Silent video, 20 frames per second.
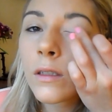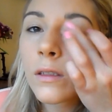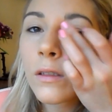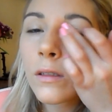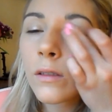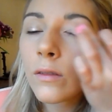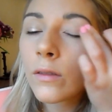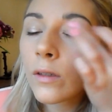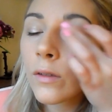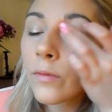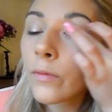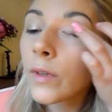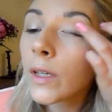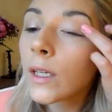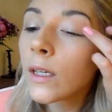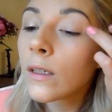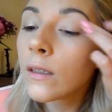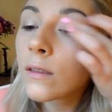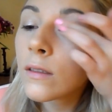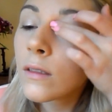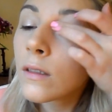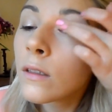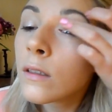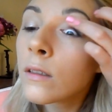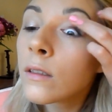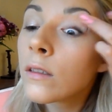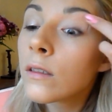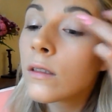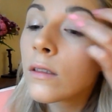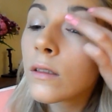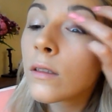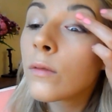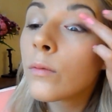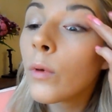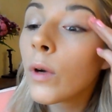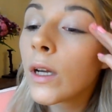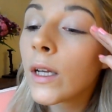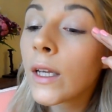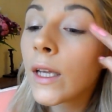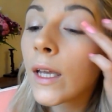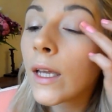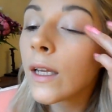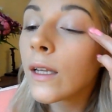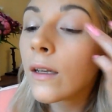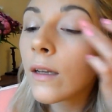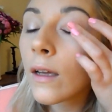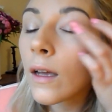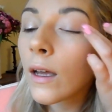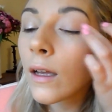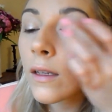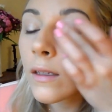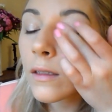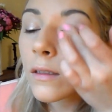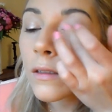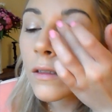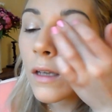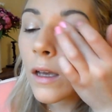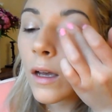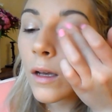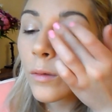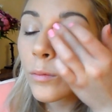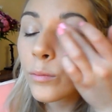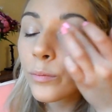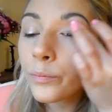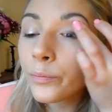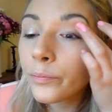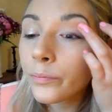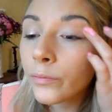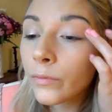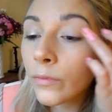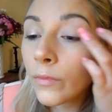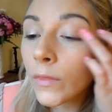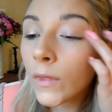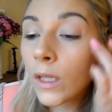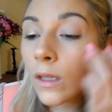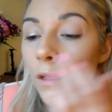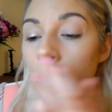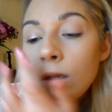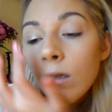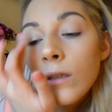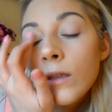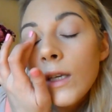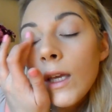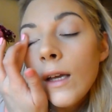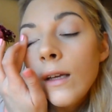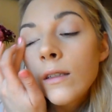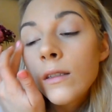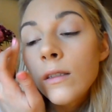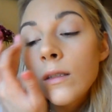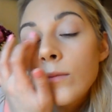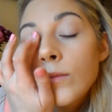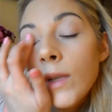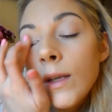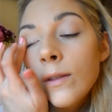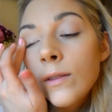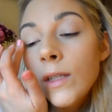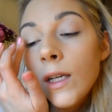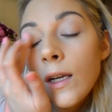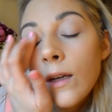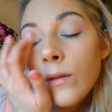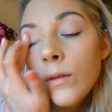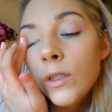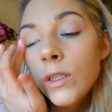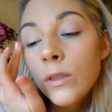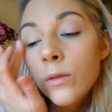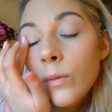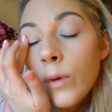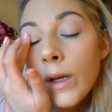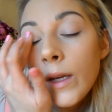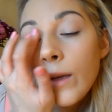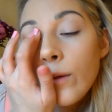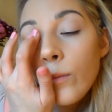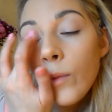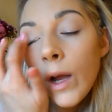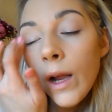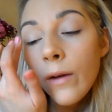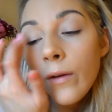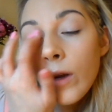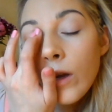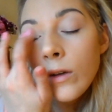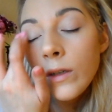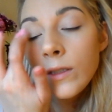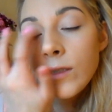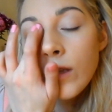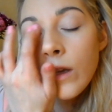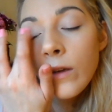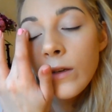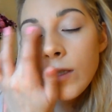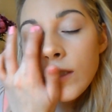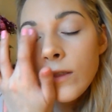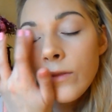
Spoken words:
Just use your fingers to just work it in, and yeah, sometimes I can just wear it on its own.